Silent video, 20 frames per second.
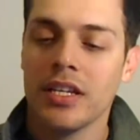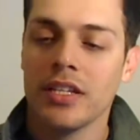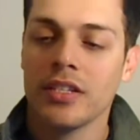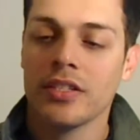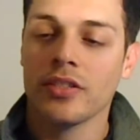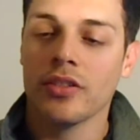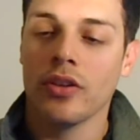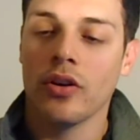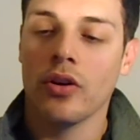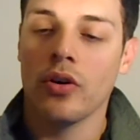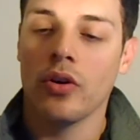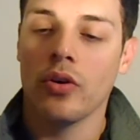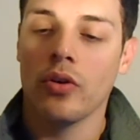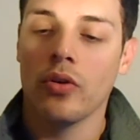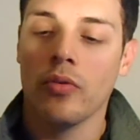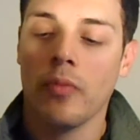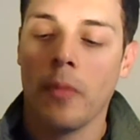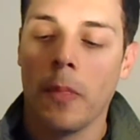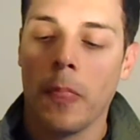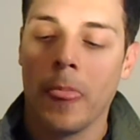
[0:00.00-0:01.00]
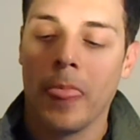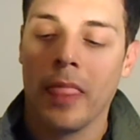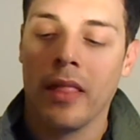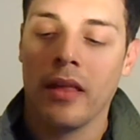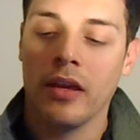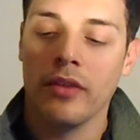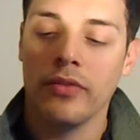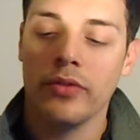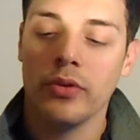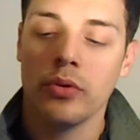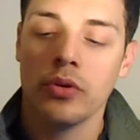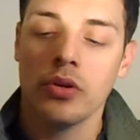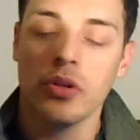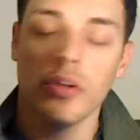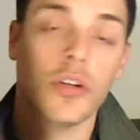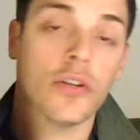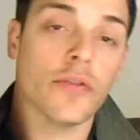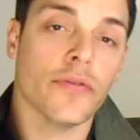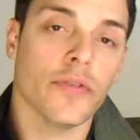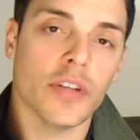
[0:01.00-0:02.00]
So if you were to
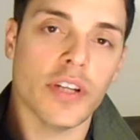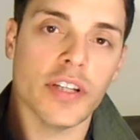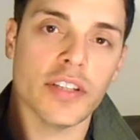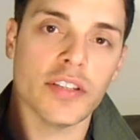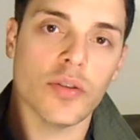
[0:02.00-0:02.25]
look for an